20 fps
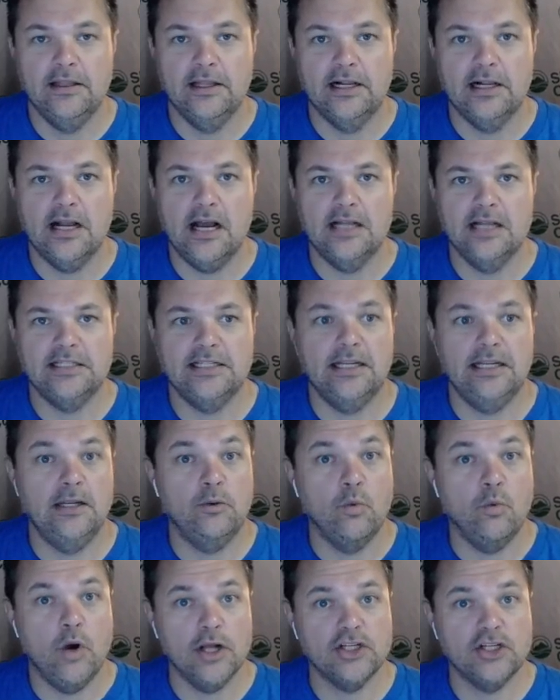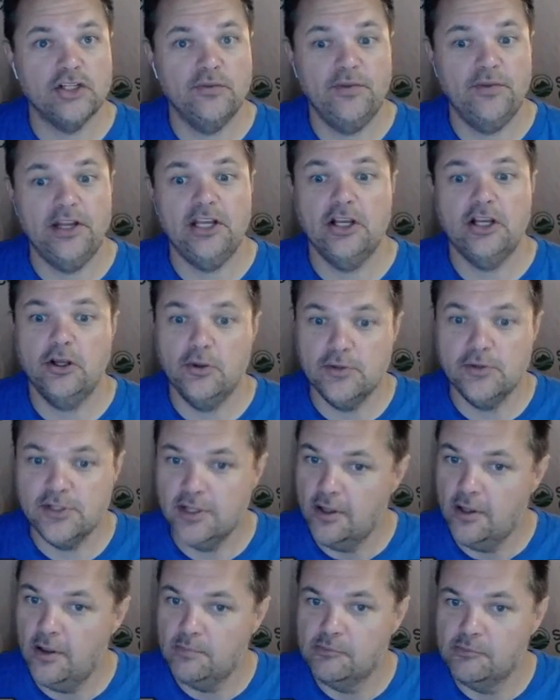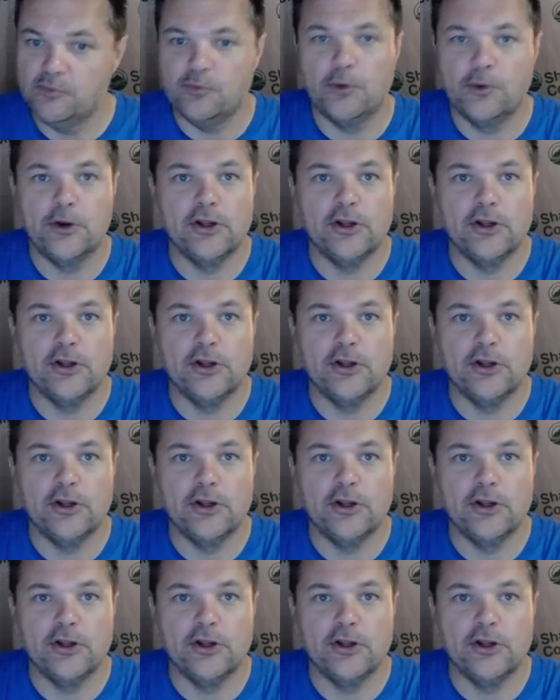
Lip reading: content, watch the videos before